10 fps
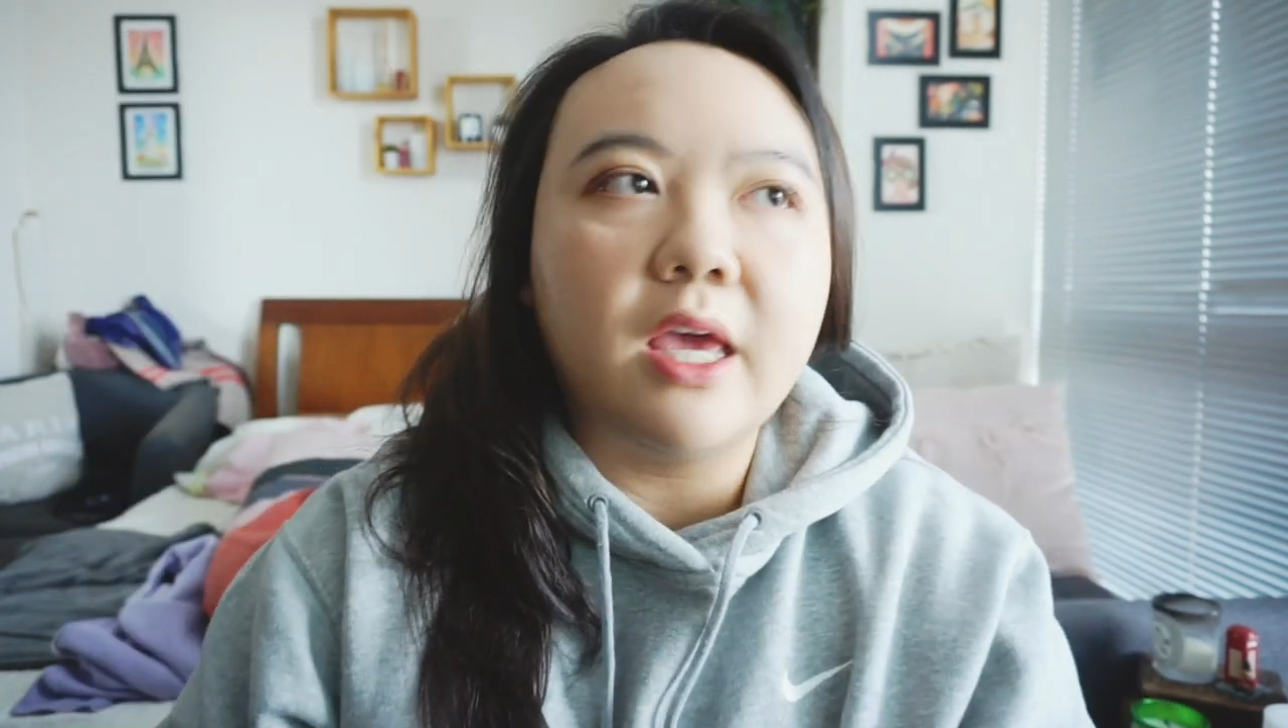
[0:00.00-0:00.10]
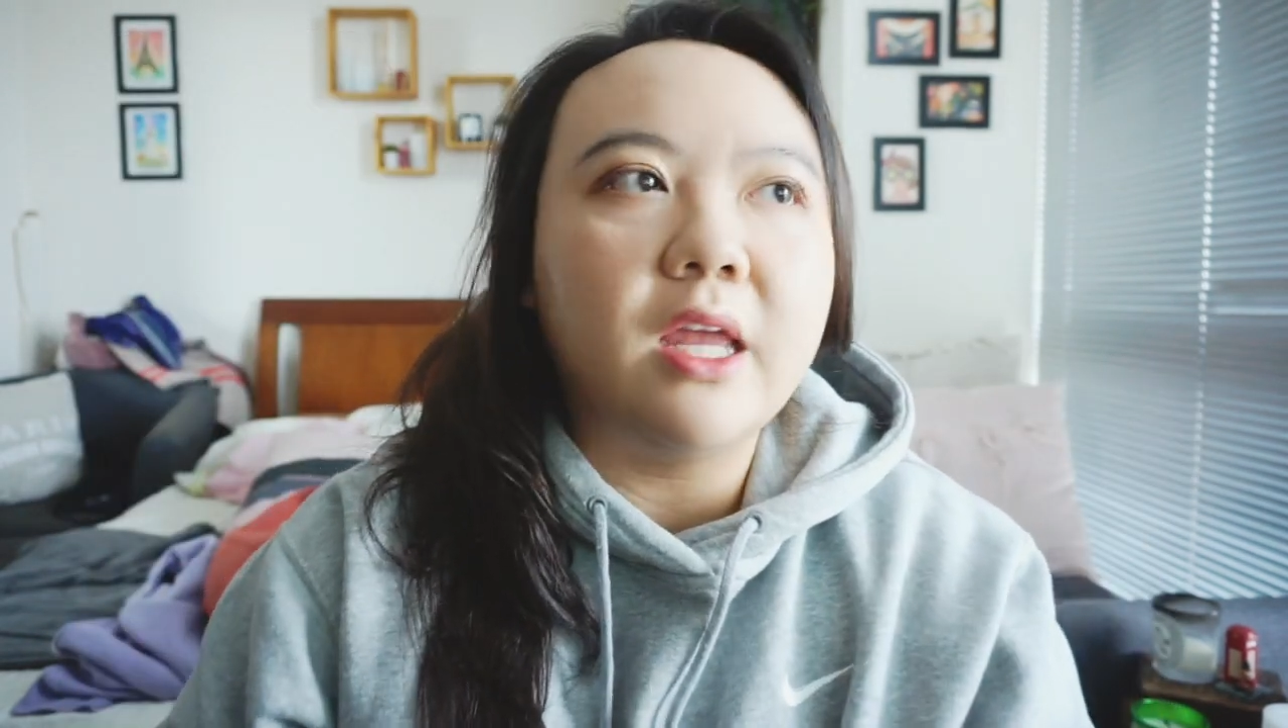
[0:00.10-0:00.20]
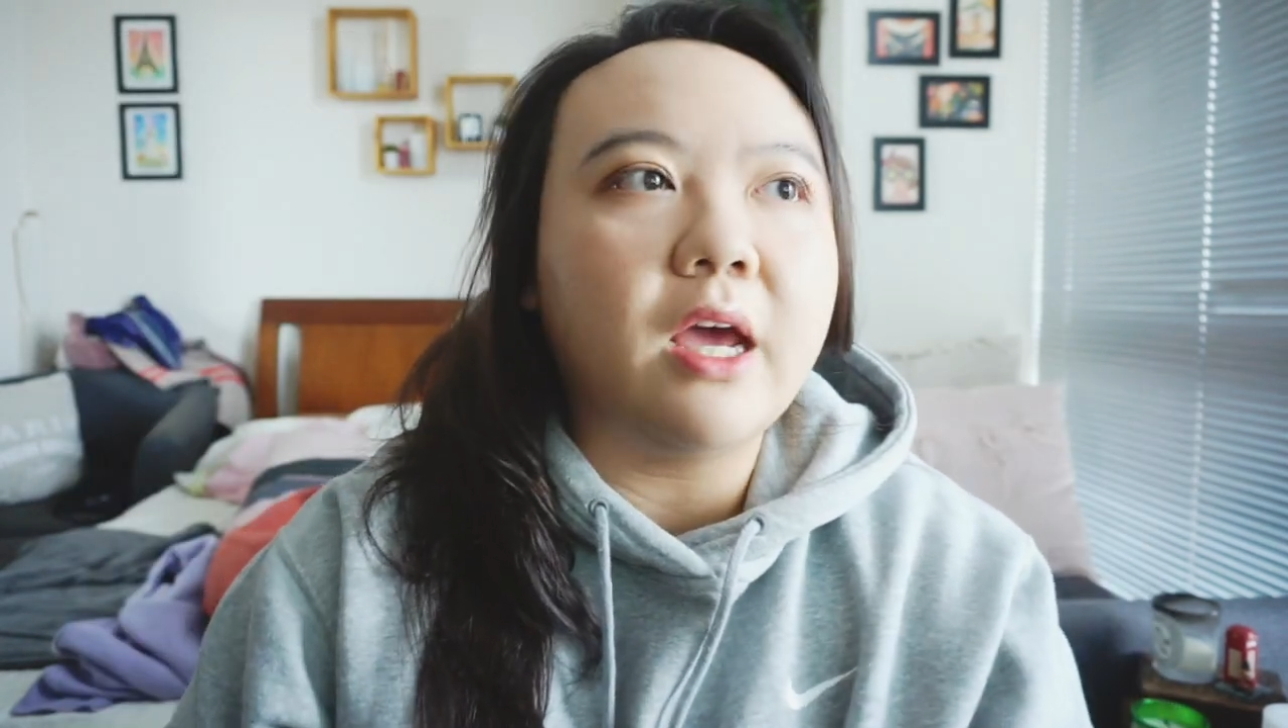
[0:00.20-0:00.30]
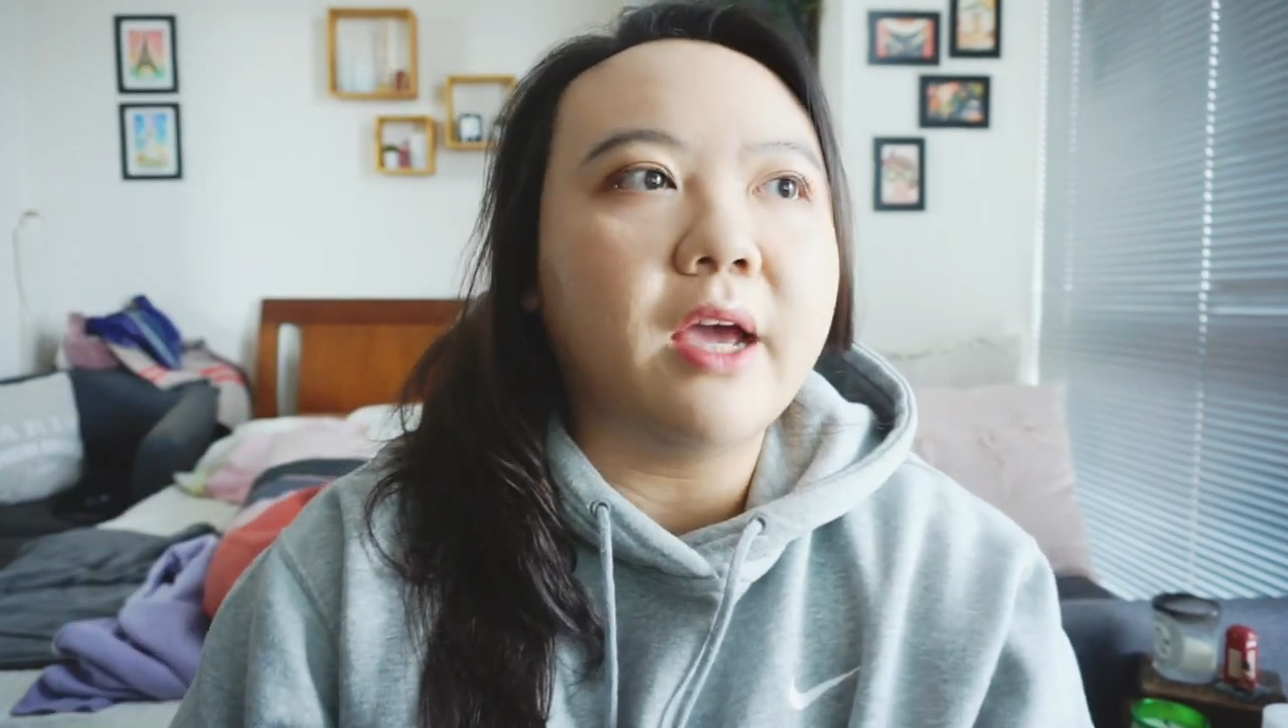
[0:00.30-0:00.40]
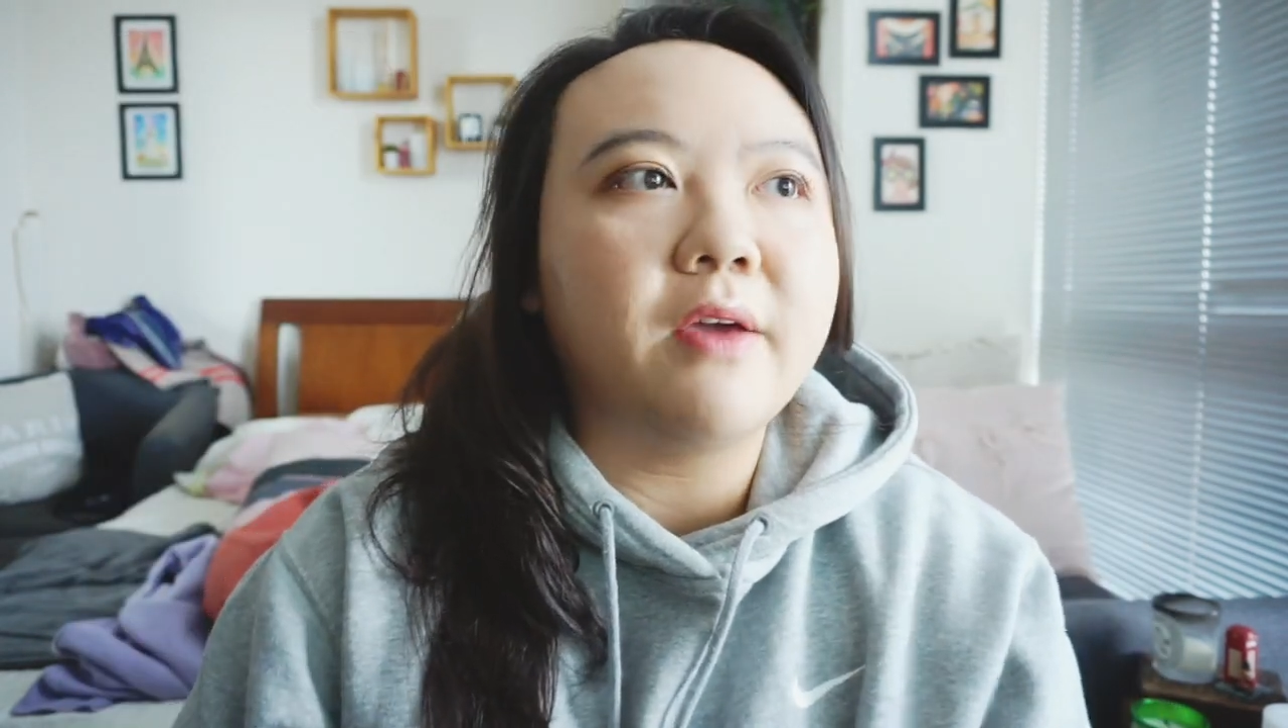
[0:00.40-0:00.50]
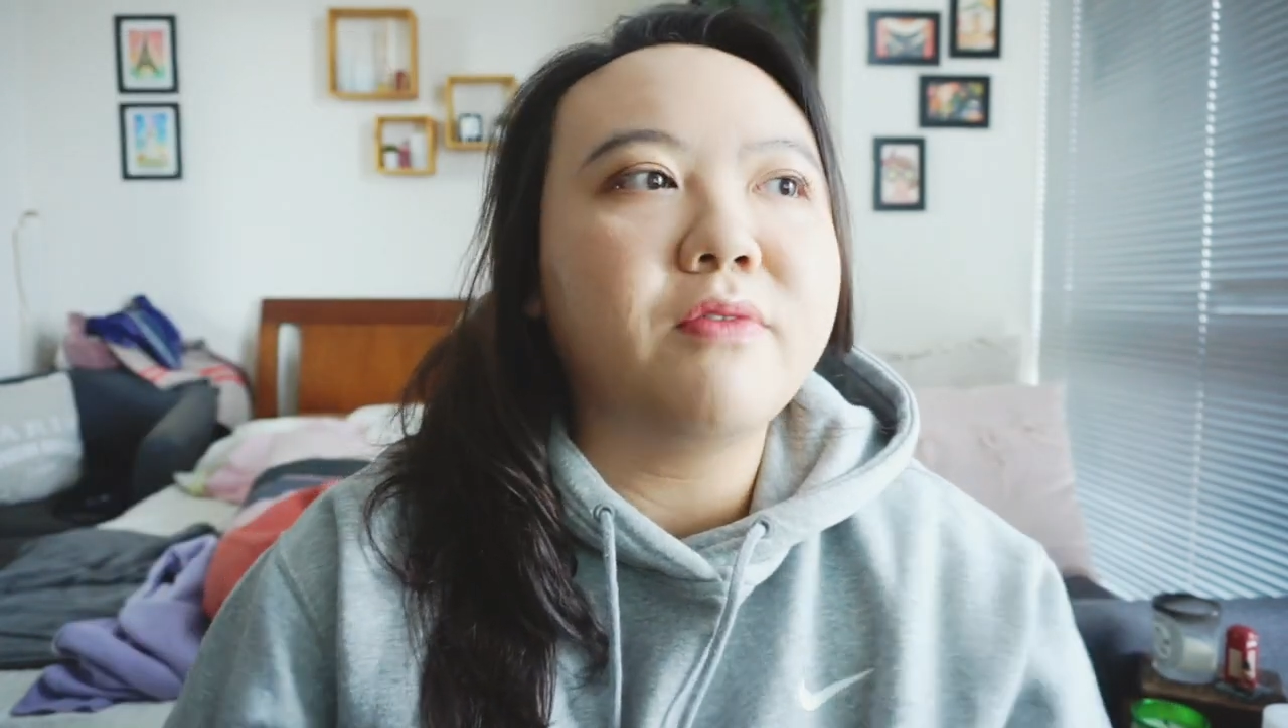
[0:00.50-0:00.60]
and I